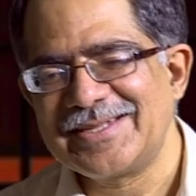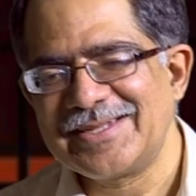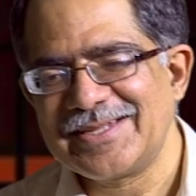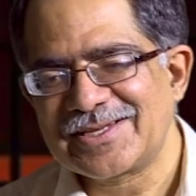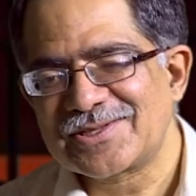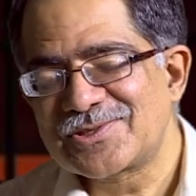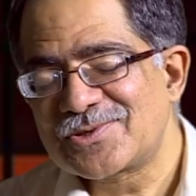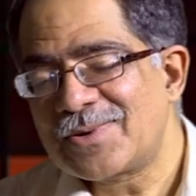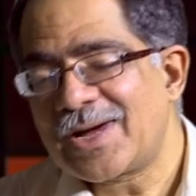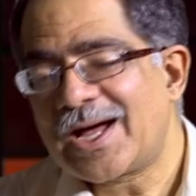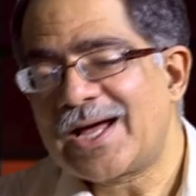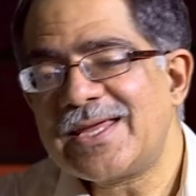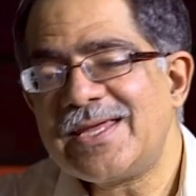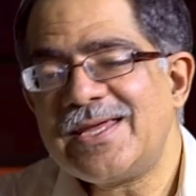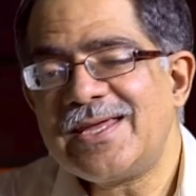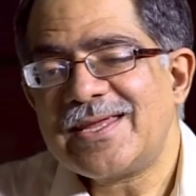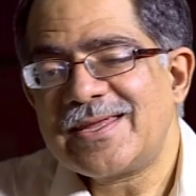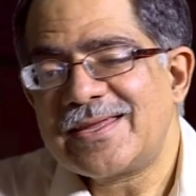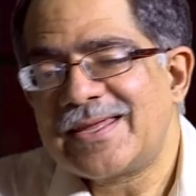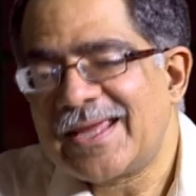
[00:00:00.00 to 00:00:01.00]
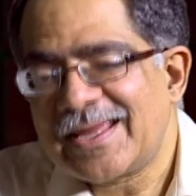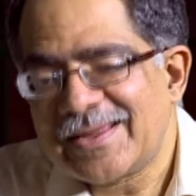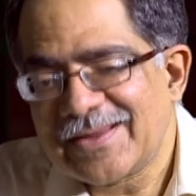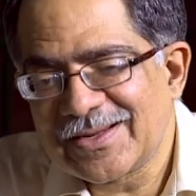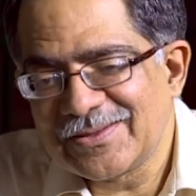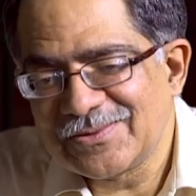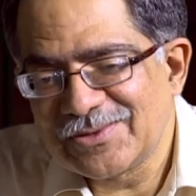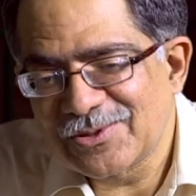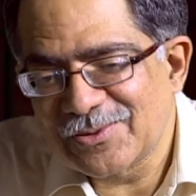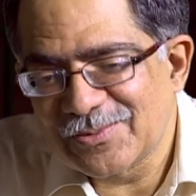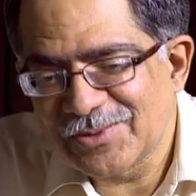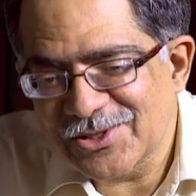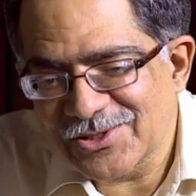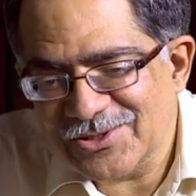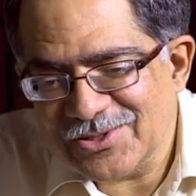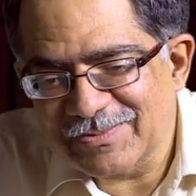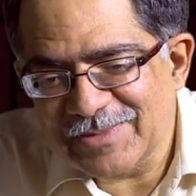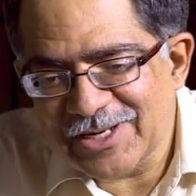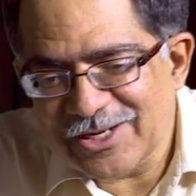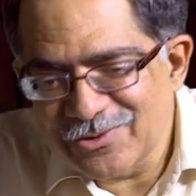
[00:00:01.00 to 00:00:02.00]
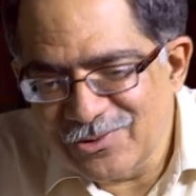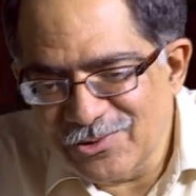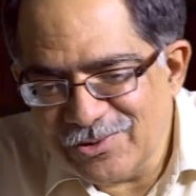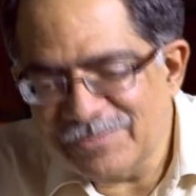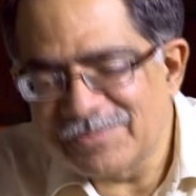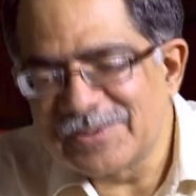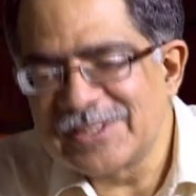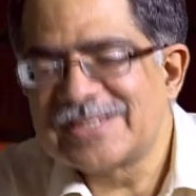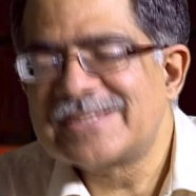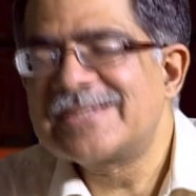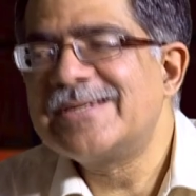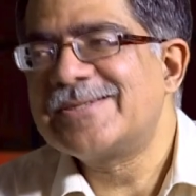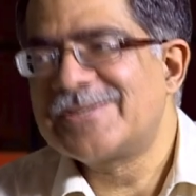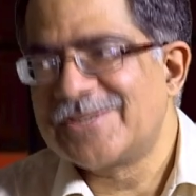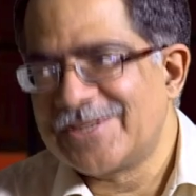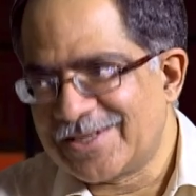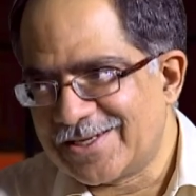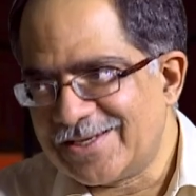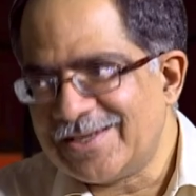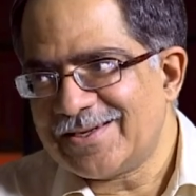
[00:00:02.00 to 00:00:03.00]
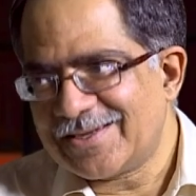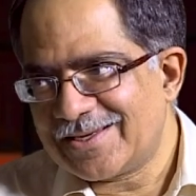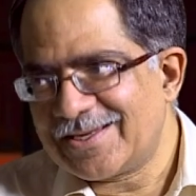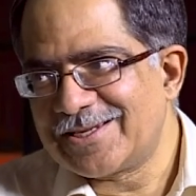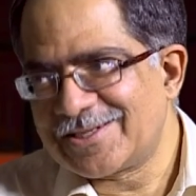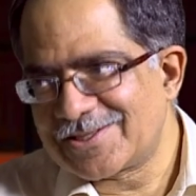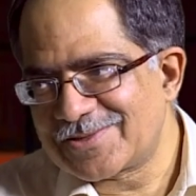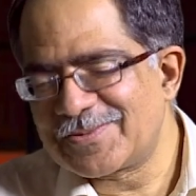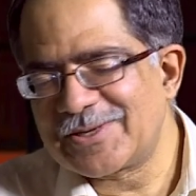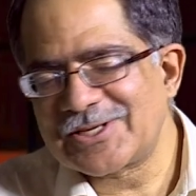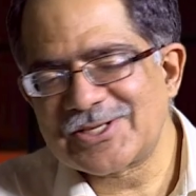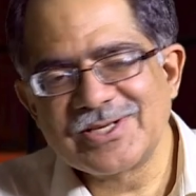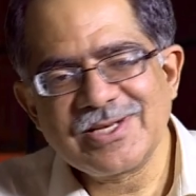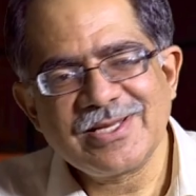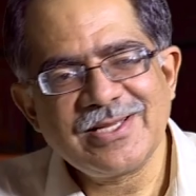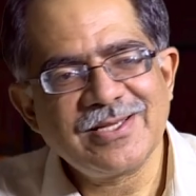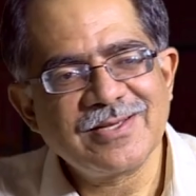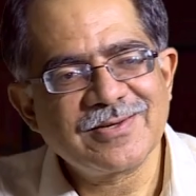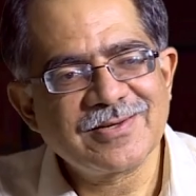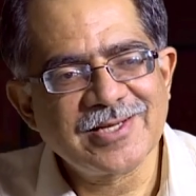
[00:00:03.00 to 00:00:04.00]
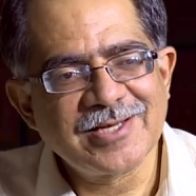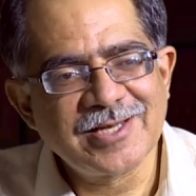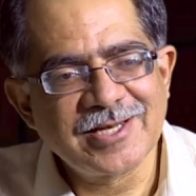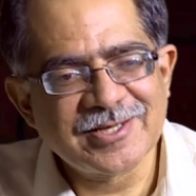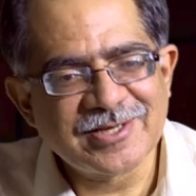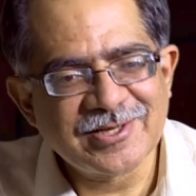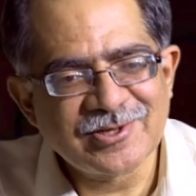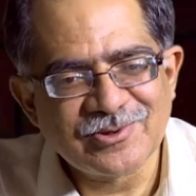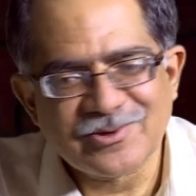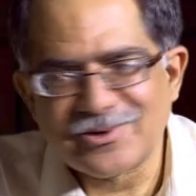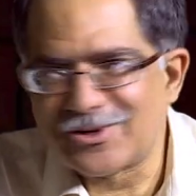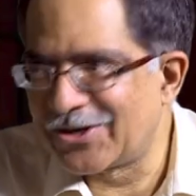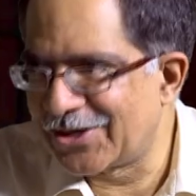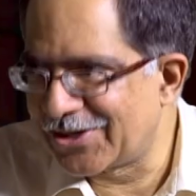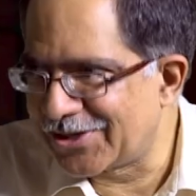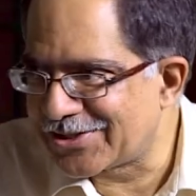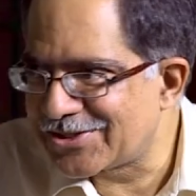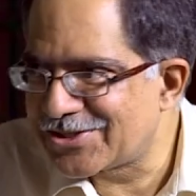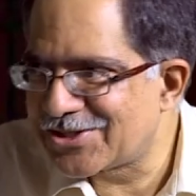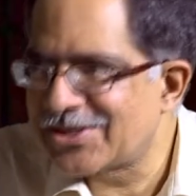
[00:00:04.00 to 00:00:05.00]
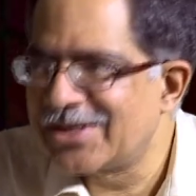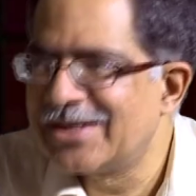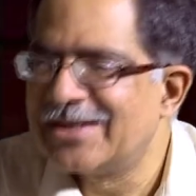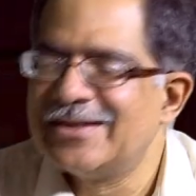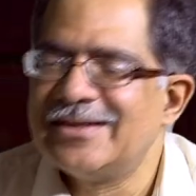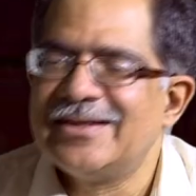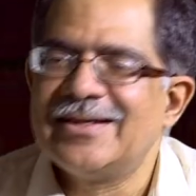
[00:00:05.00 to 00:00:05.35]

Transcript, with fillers: Yeah, so I, you know, because of my own personal journey and especially related to college,